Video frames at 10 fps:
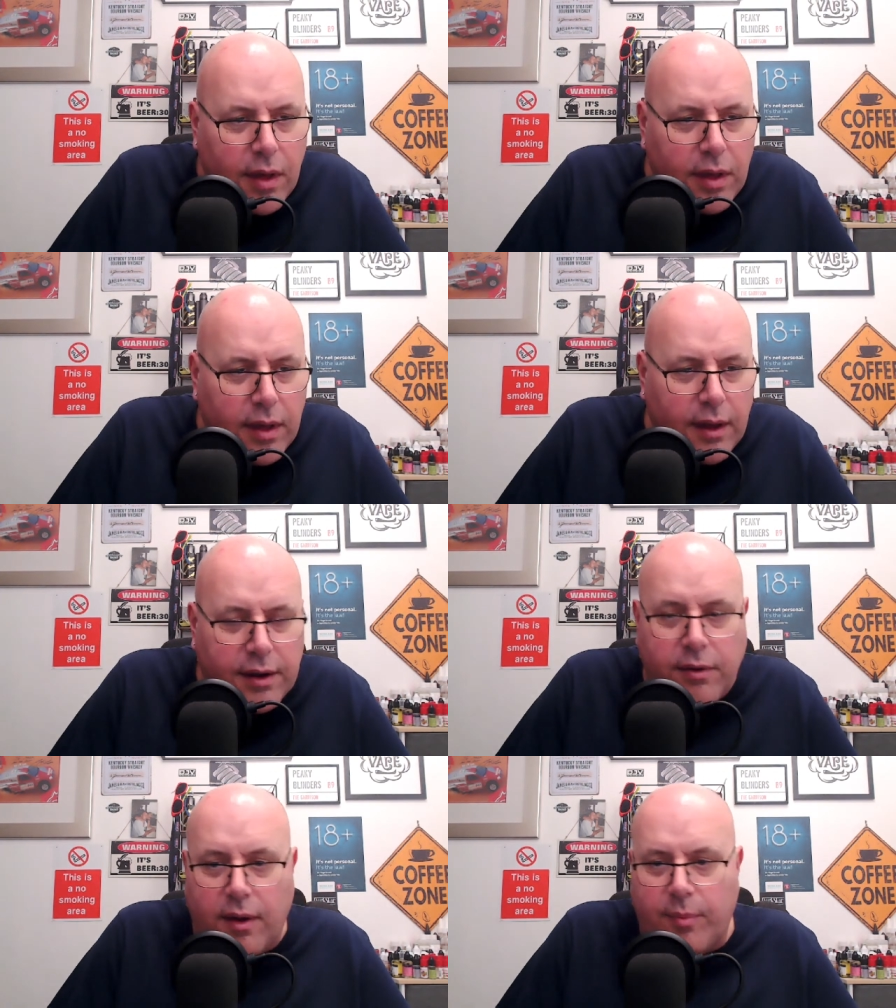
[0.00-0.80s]
Yeah, I know
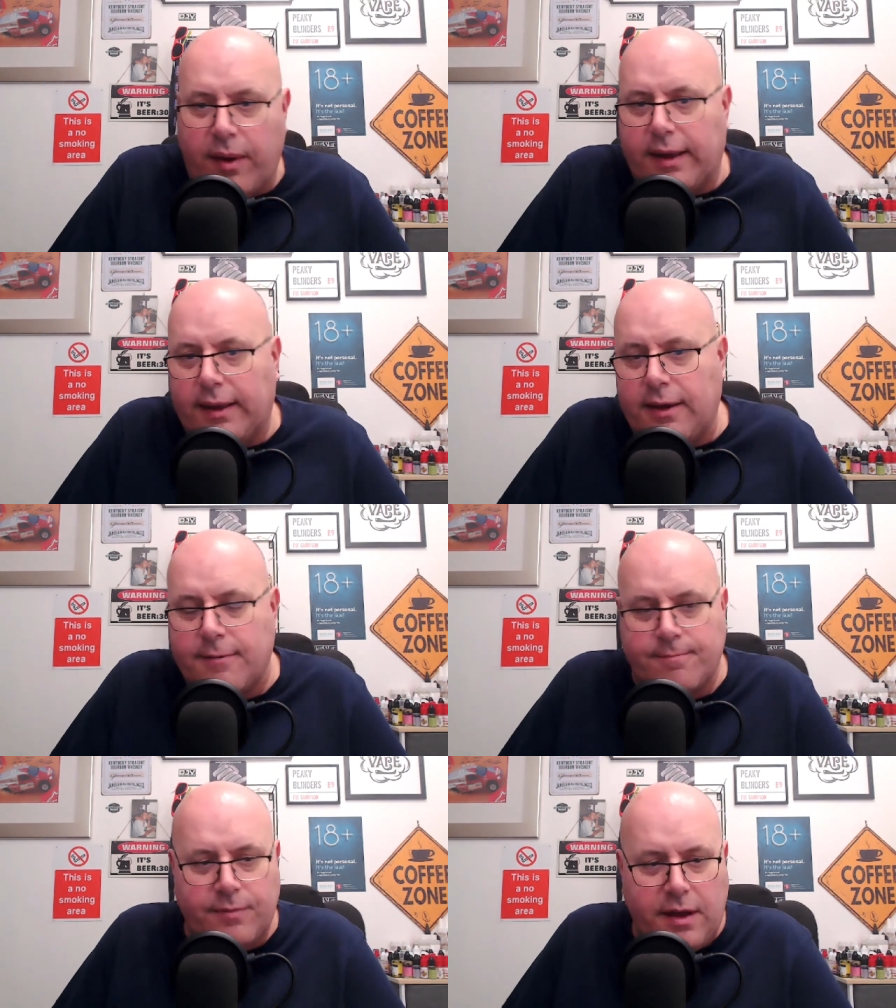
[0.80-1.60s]
you are, Becky. Yeah,
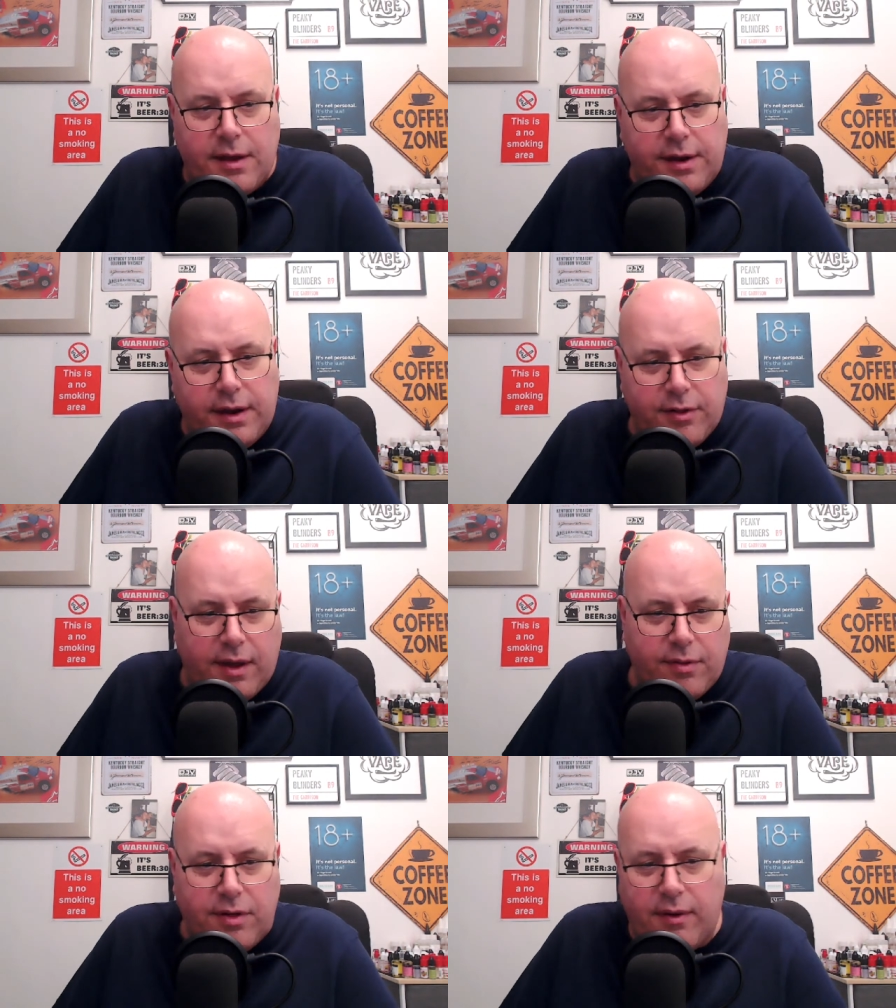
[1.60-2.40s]
I did. I
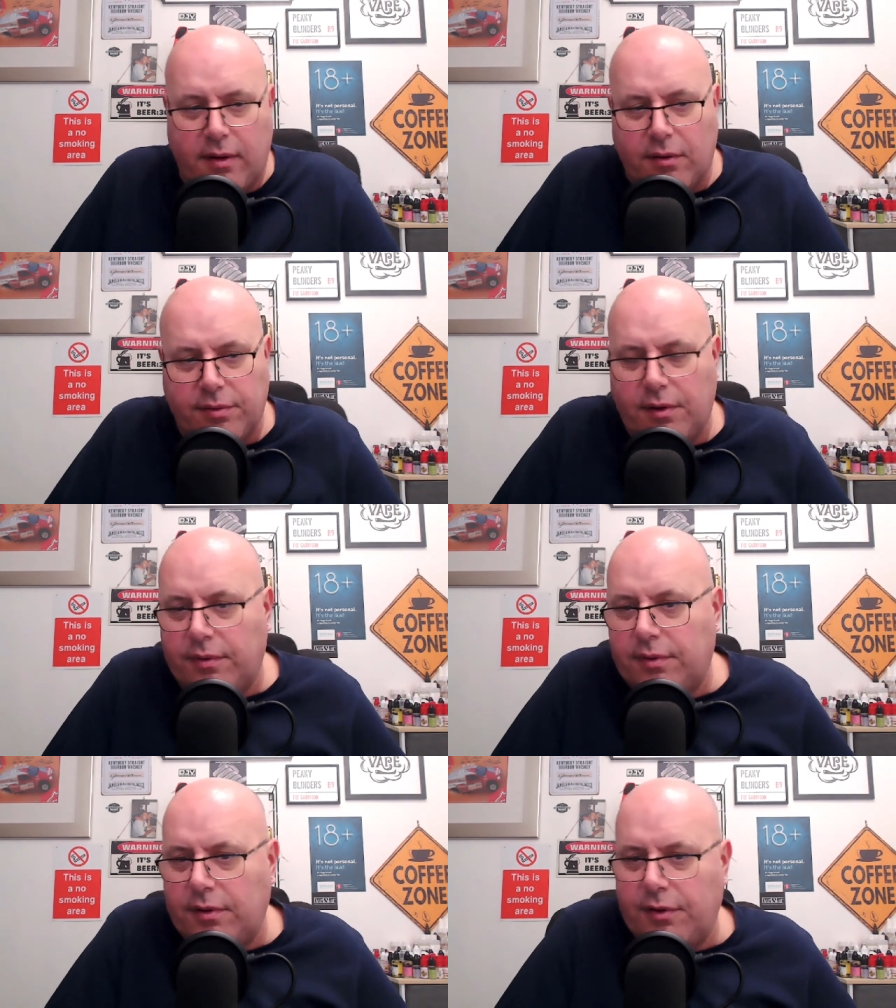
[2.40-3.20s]
shouted you out
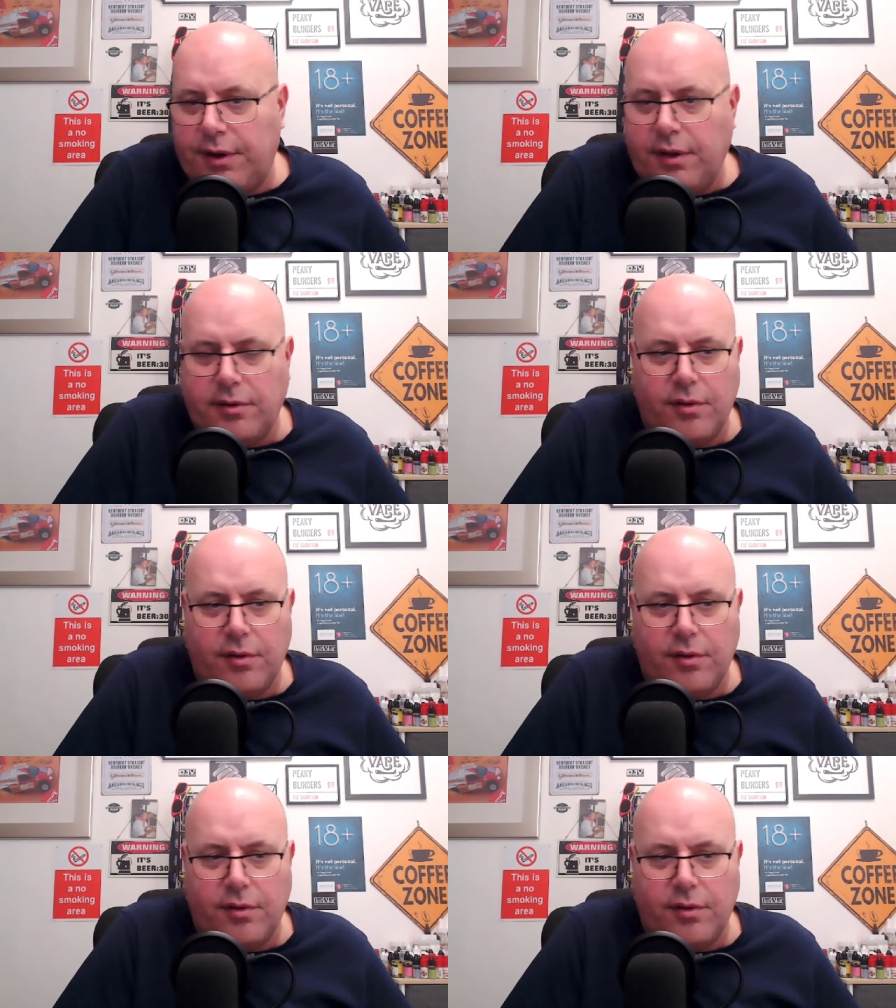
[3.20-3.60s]
on the other night.